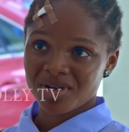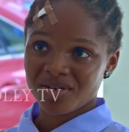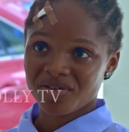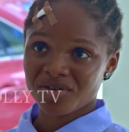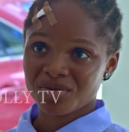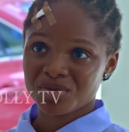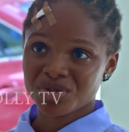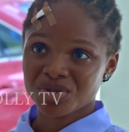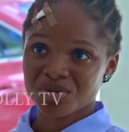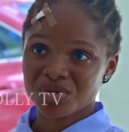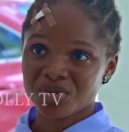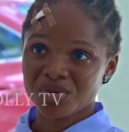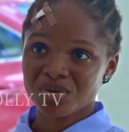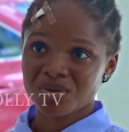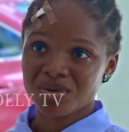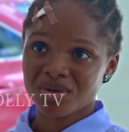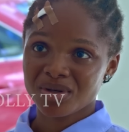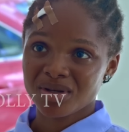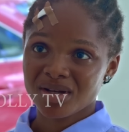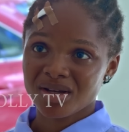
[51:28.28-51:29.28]
back from school?
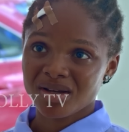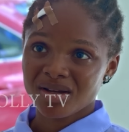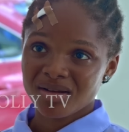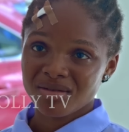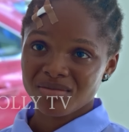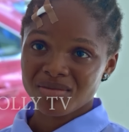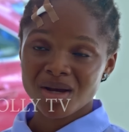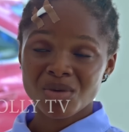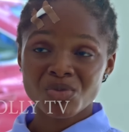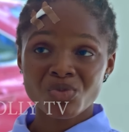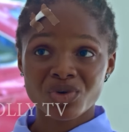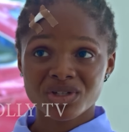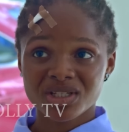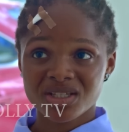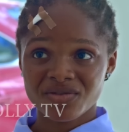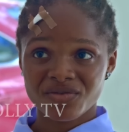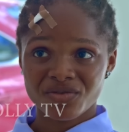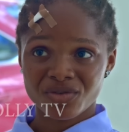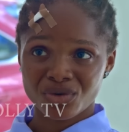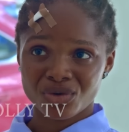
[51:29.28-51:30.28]
I'm
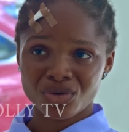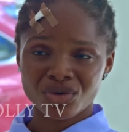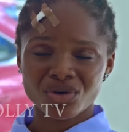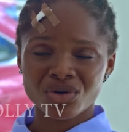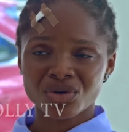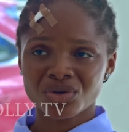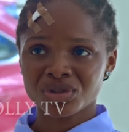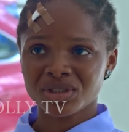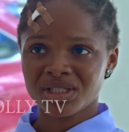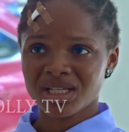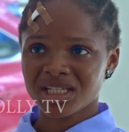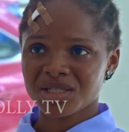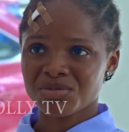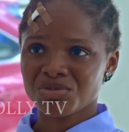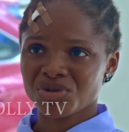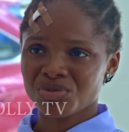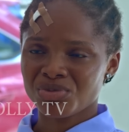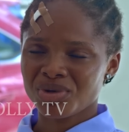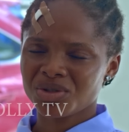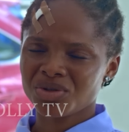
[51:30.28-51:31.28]
waiting for
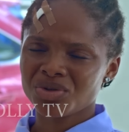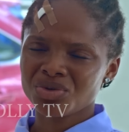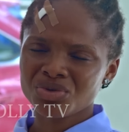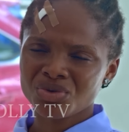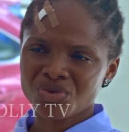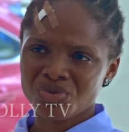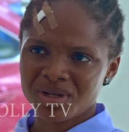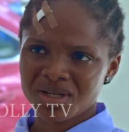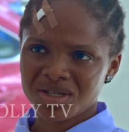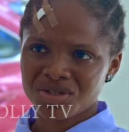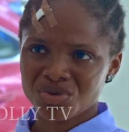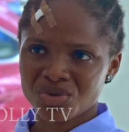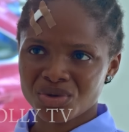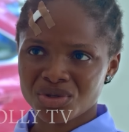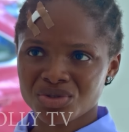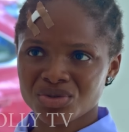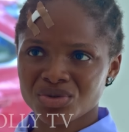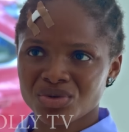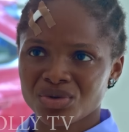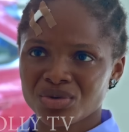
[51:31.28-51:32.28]
Okudesmon, but I don't know when he's
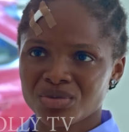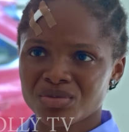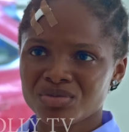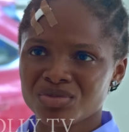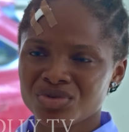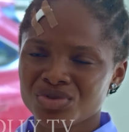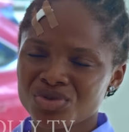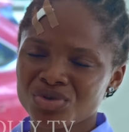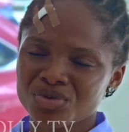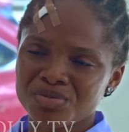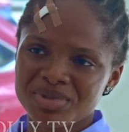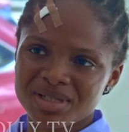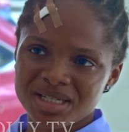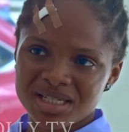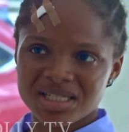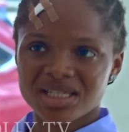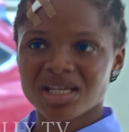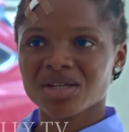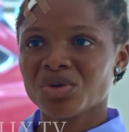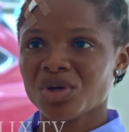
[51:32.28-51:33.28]
going to come. So
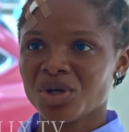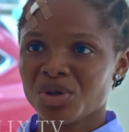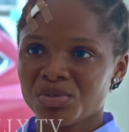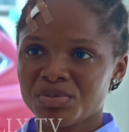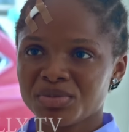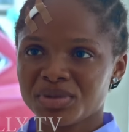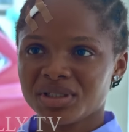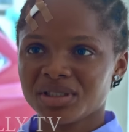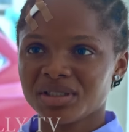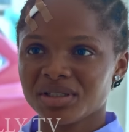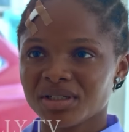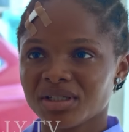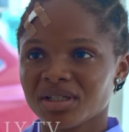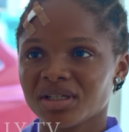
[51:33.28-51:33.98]
please, can you help me?